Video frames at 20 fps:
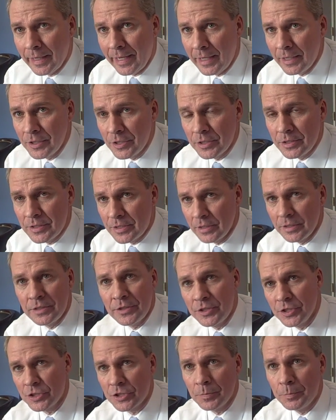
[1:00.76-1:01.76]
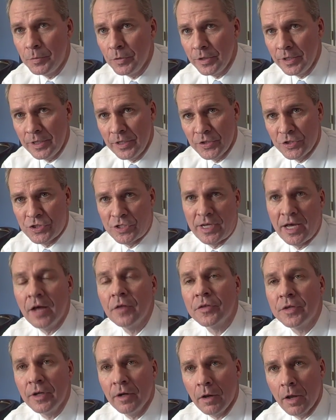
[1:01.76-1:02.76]
And just to put it into
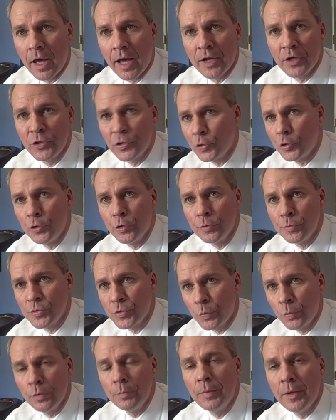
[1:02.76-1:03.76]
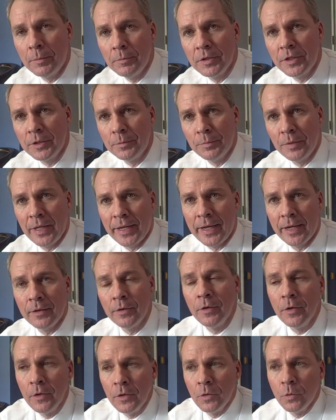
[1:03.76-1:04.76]
South Carolina terms, the Republican
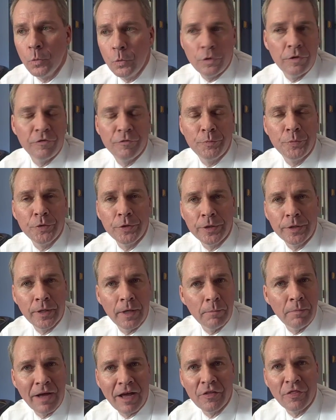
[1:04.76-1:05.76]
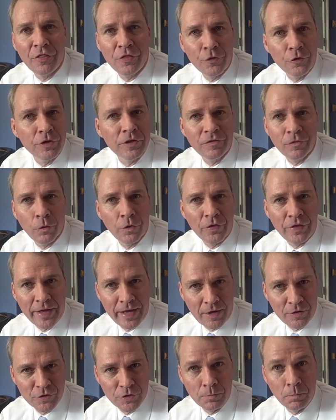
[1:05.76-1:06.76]
plan would have put about
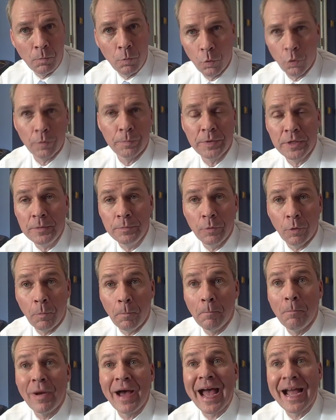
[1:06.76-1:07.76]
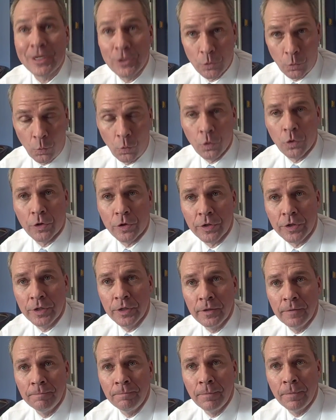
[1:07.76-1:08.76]
34,000 more people back to
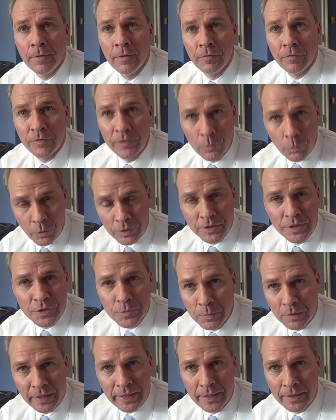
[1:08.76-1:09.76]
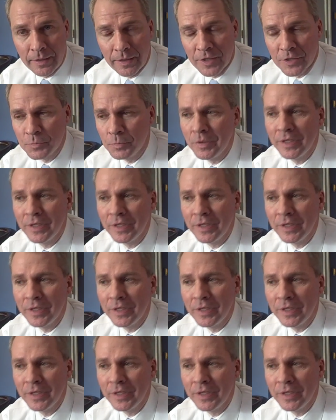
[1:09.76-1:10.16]
work than what this plan does.